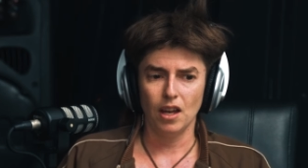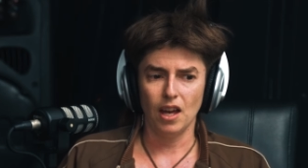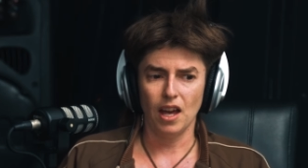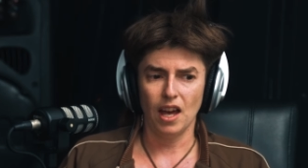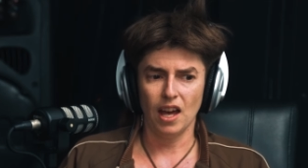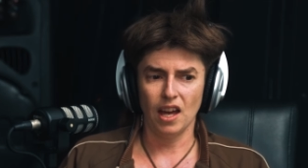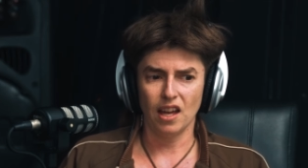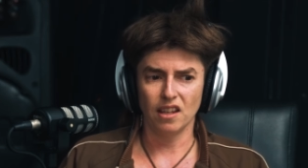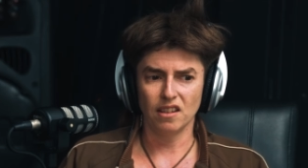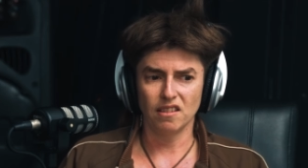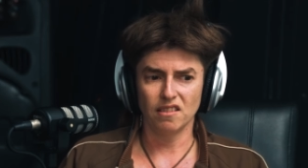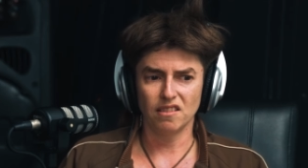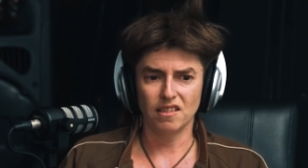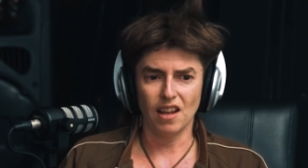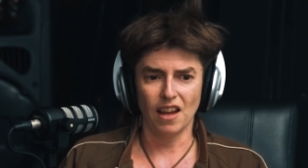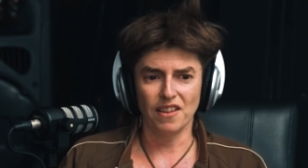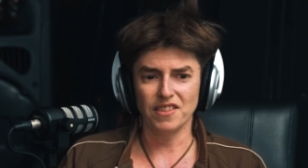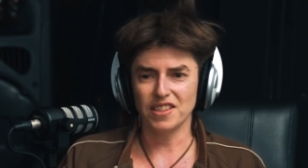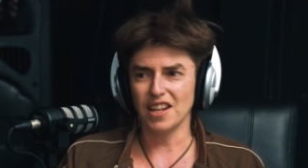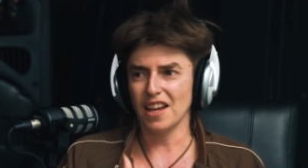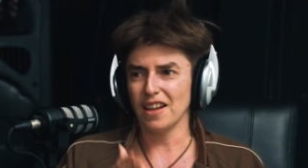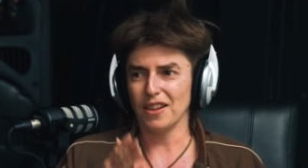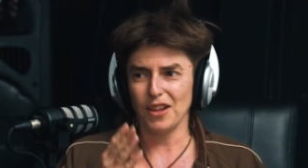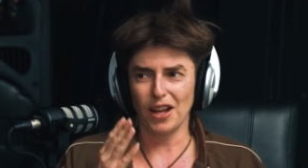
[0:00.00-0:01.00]
And
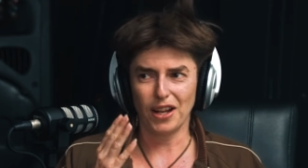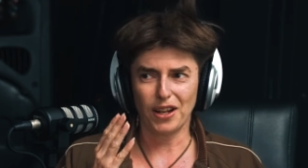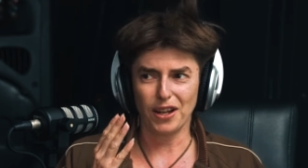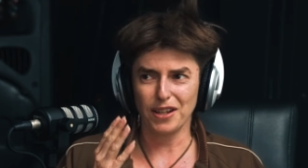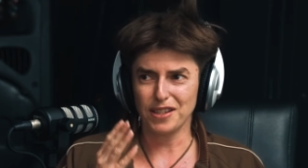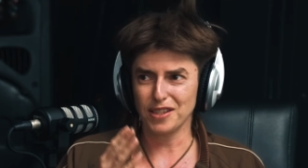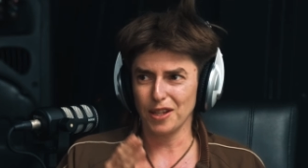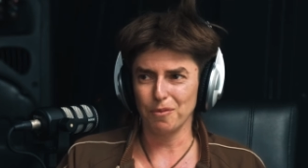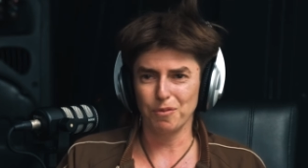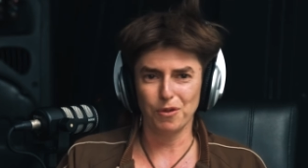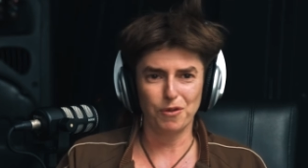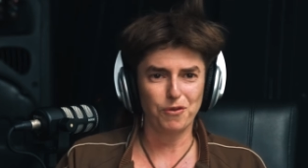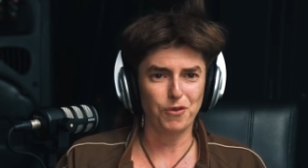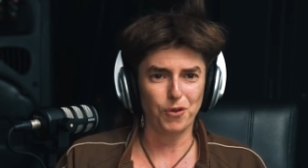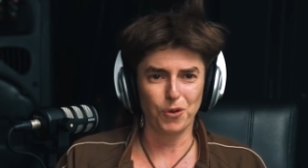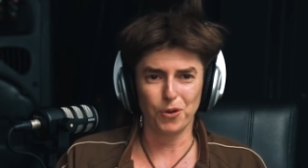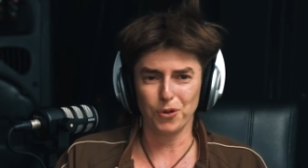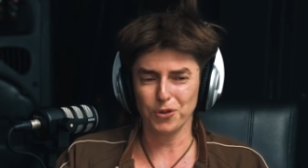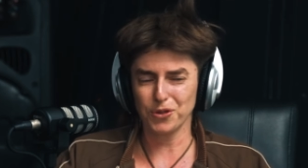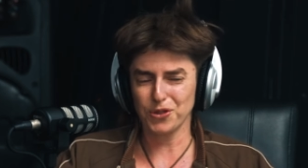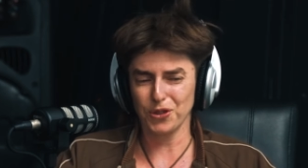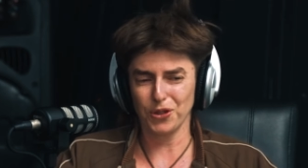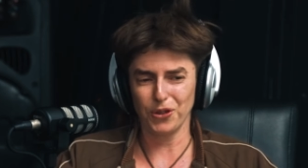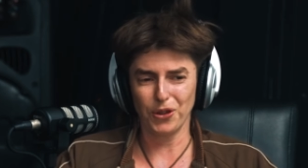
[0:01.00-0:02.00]
like I said before,
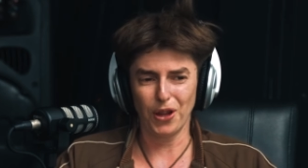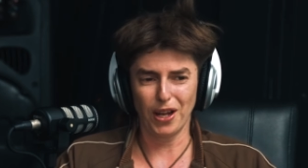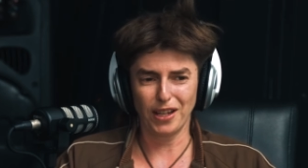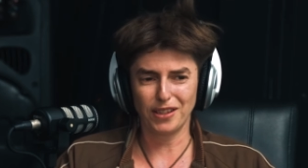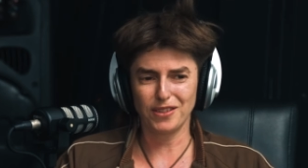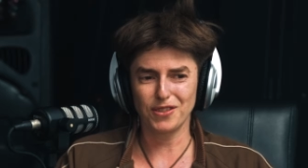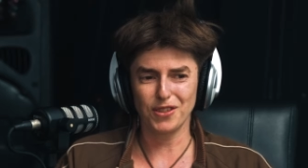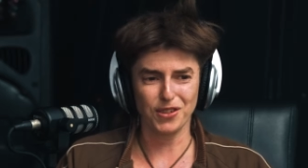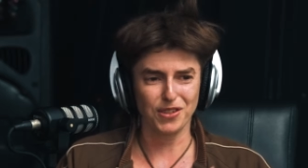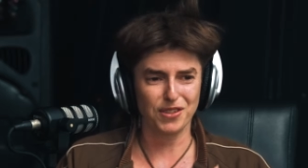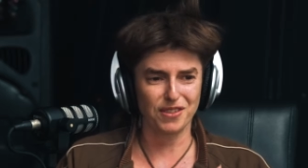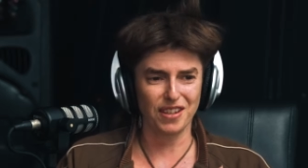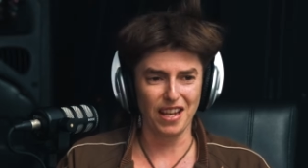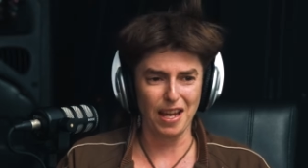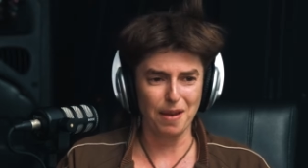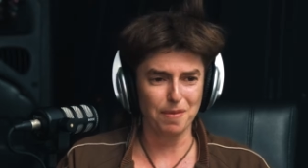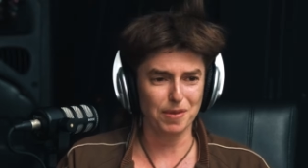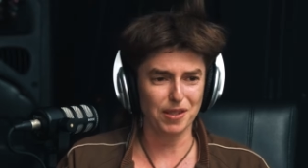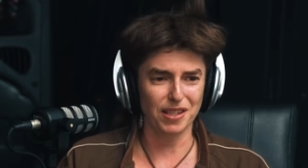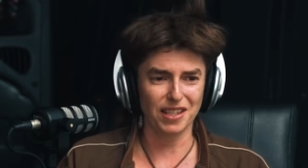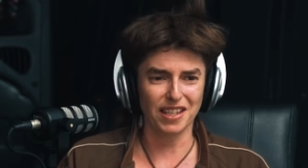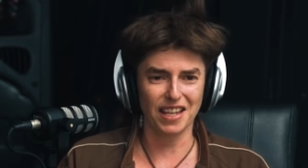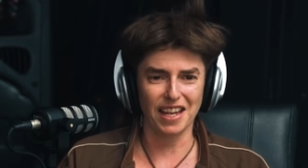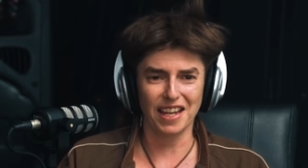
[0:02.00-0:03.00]
also like just
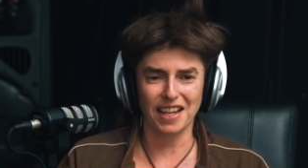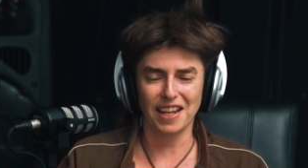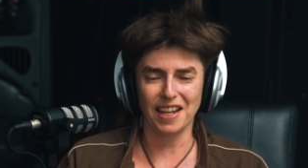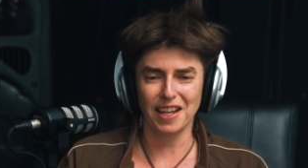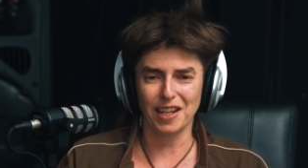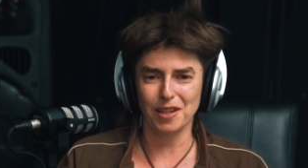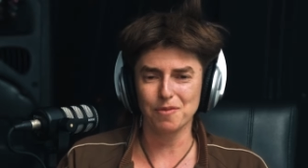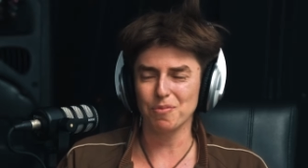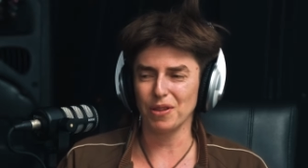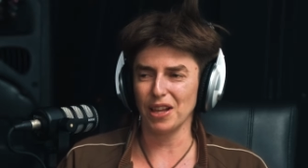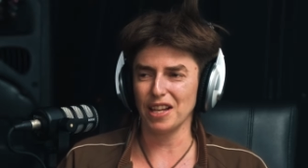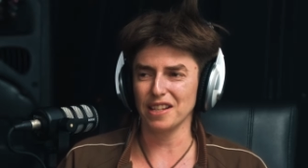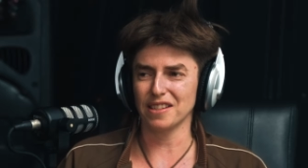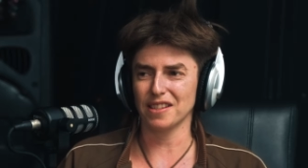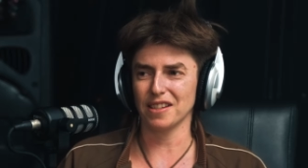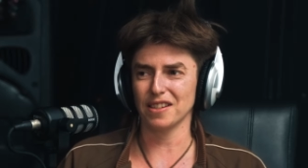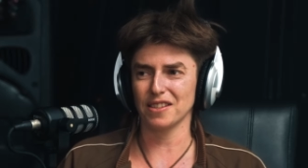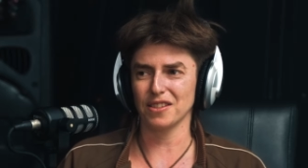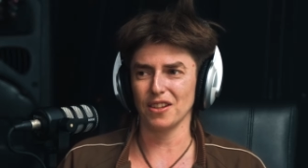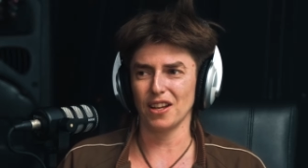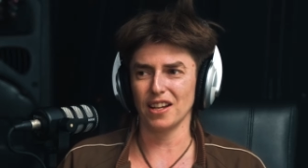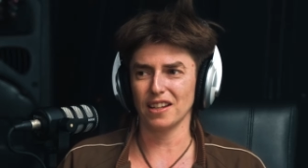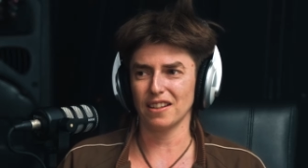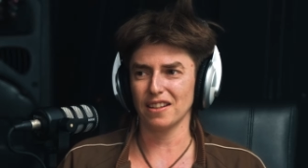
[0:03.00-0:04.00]
heaps of gigging in
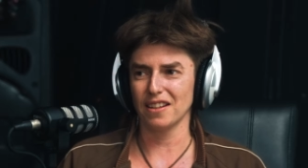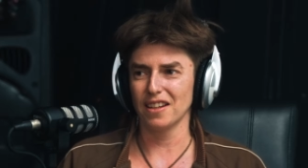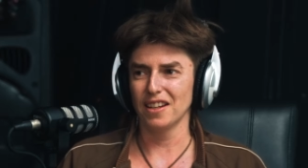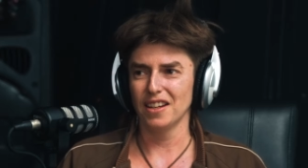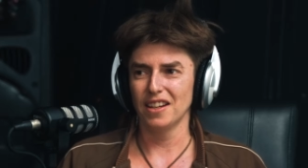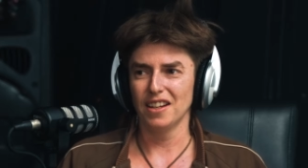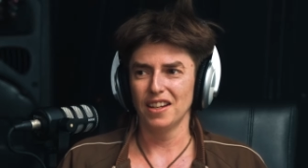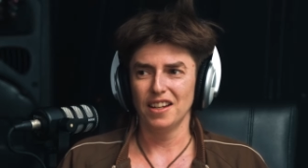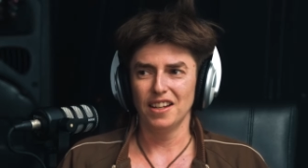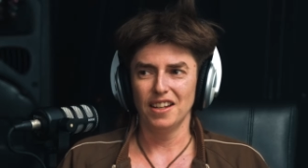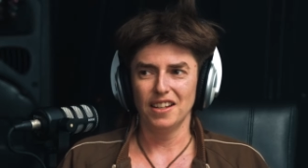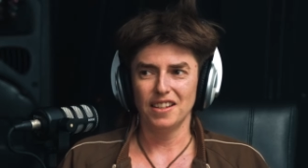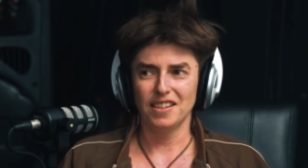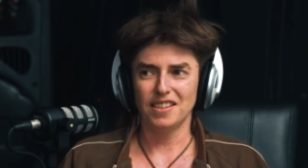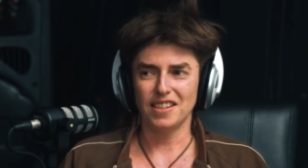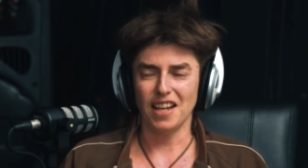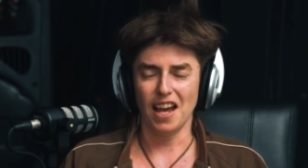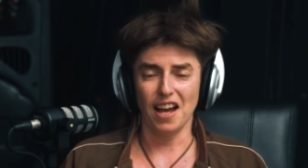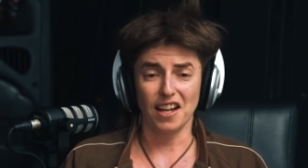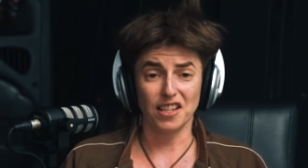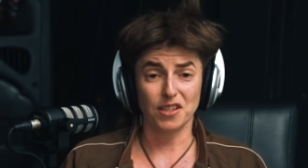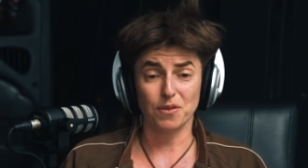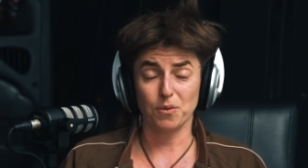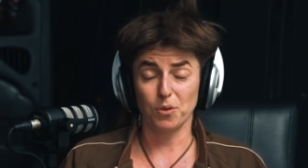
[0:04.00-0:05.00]
places like
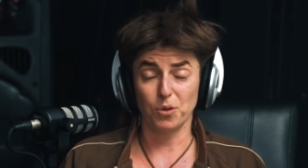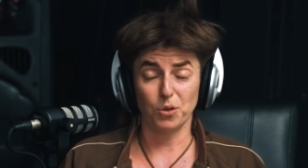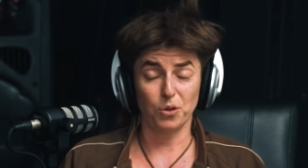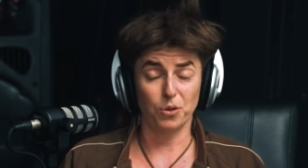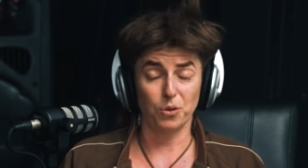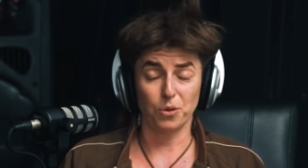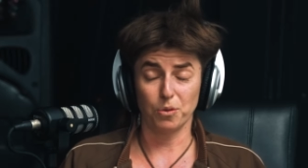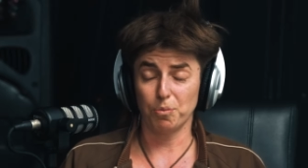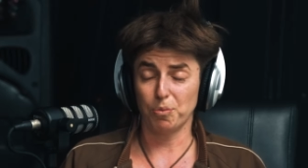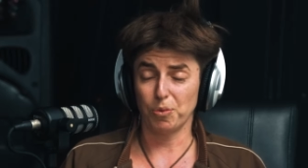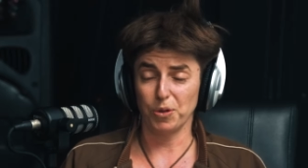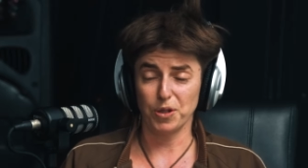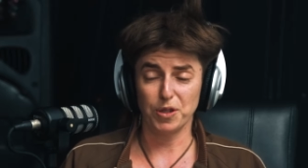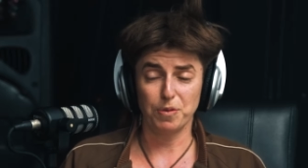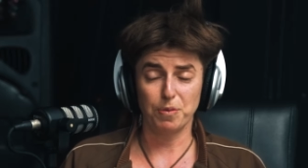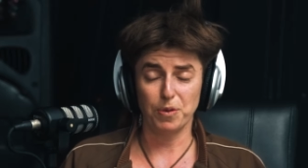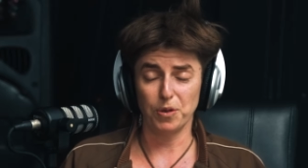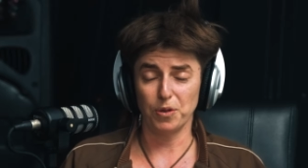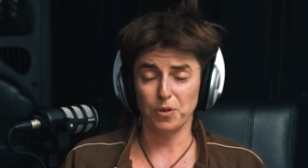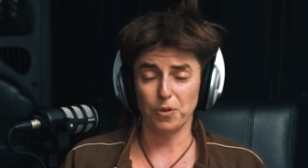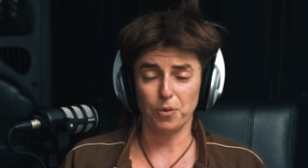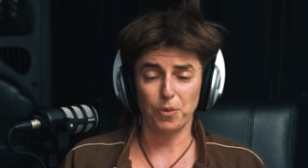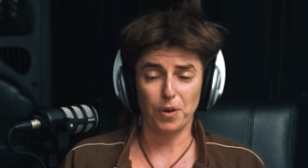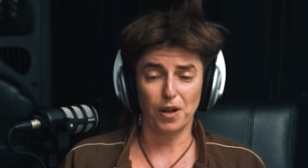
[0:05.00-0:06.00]
Townsville or
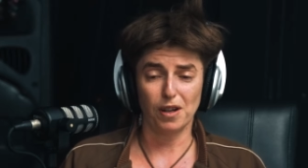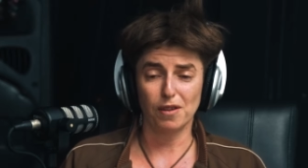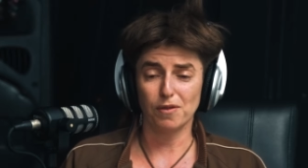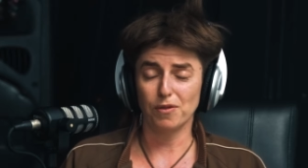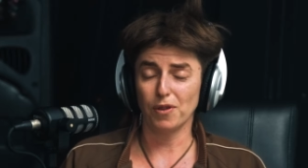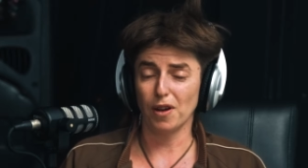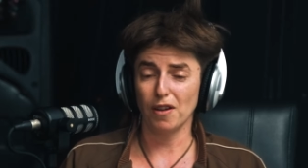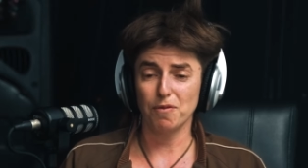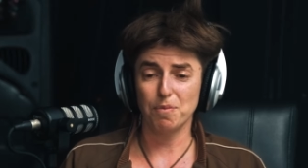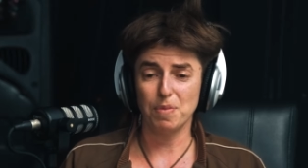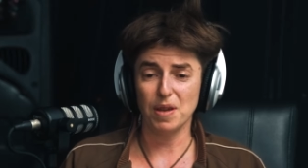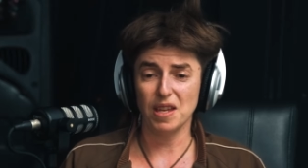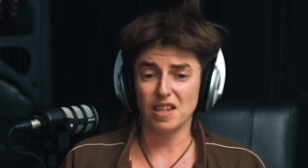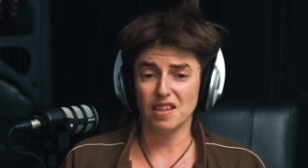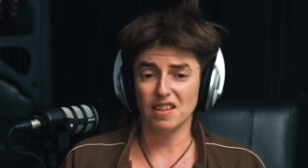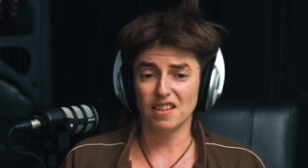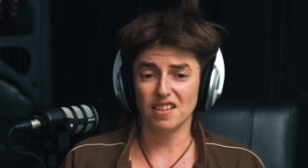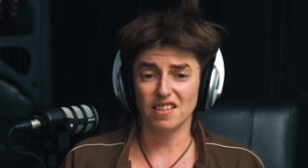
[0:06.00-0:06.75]
Brisbane or wherever I've been.